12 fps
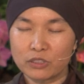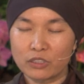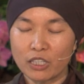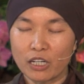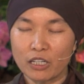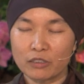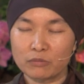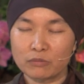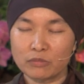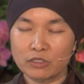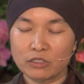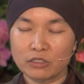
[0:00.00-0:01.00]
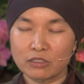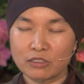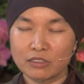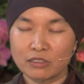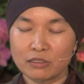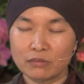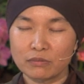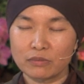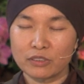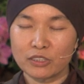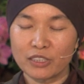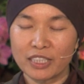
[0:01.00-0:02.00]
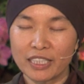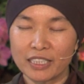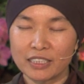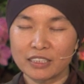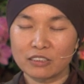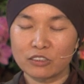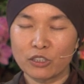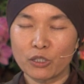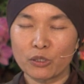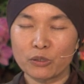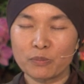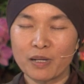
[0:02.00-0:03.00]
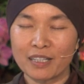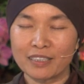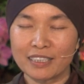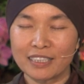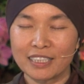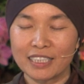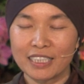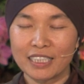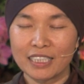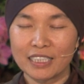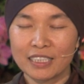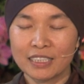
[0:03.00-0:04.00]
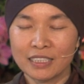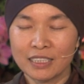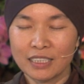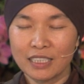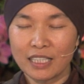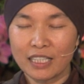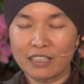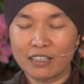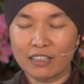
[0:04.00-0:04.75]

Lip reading: your arms, your legs, your whole body, and